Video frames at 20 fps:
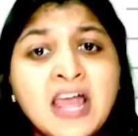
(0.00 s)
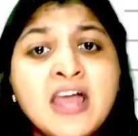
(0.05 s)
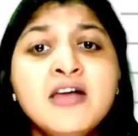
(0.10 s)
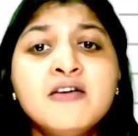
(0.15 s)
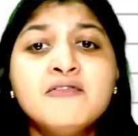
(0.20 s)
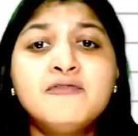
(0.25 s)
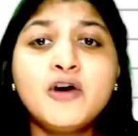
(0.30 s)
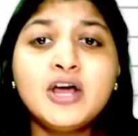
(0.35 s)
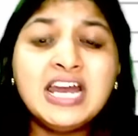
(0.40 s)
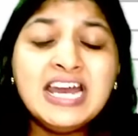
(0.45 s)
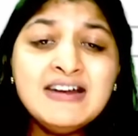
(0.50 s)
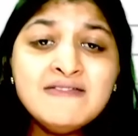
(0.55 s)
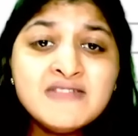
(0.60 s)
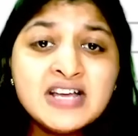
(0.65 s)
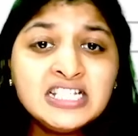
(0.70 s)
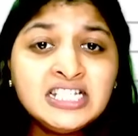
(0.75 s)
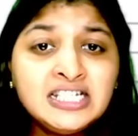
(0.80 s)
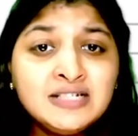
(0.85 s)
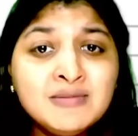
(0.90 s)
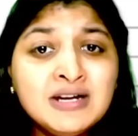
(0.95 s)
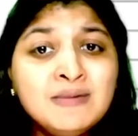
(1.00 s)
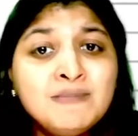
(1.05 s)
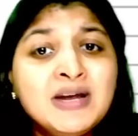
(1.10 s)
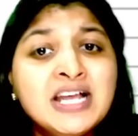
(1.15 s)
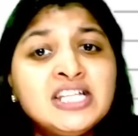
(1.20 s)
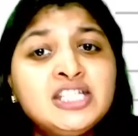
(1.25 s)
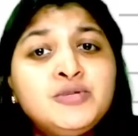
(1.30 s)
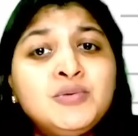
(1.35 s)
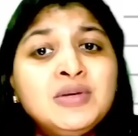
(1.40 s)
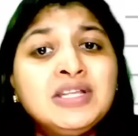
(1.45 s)
For investment
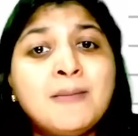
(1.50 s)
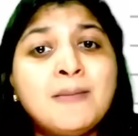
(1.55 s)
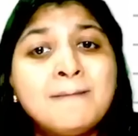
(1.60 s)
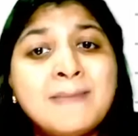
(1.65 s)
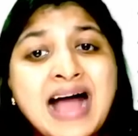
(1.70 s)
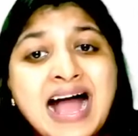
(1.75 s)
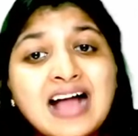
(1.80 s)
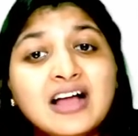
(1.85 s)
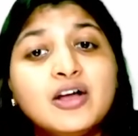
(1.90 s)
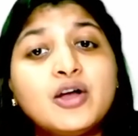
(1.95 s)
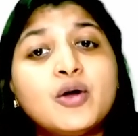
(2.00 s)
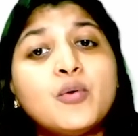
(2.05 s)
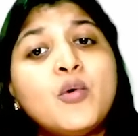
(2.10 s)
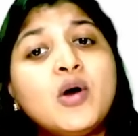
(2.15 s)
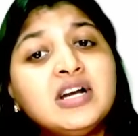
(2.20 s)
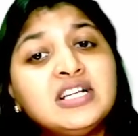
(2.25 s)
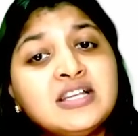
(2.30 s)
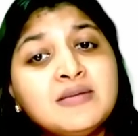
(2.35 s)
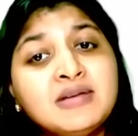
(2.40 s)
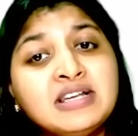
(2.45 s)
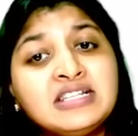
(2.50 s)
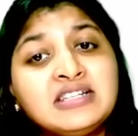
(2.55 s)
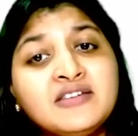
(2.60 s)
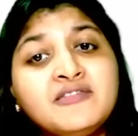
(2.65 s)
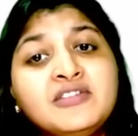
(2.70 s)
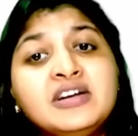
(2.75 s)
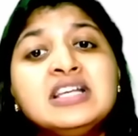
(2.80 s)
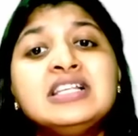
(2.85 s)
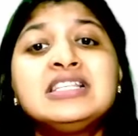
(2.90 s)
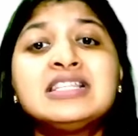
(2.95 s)
pledged with a bank, what is the best
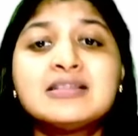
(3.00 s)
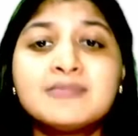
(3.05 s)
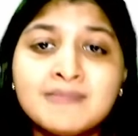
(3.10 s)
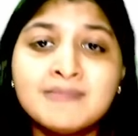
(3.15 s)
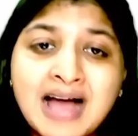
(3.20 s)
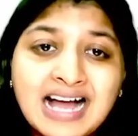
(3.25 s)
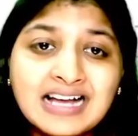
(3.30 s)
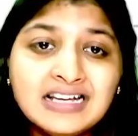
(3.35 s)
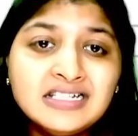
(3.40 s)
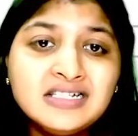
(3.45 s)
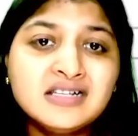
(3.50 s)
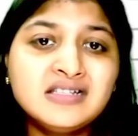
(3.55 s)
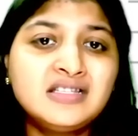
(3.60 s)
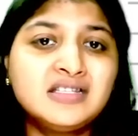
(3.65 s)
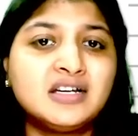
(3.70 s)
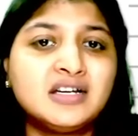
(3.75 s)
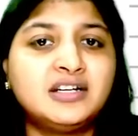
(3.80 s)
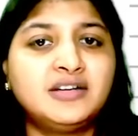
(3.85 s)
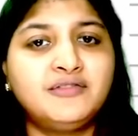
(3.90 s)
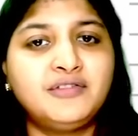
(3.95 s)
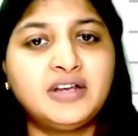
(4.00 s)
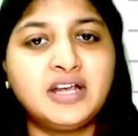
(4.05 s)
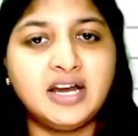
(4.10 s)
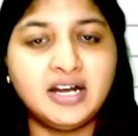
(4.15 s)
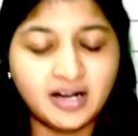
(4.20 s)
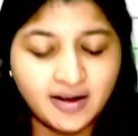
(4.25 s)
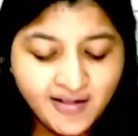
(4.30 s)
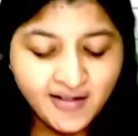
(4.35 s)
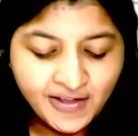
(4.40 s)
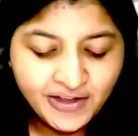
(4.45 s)
evidence? Banker's
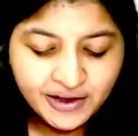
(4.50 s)
certificate.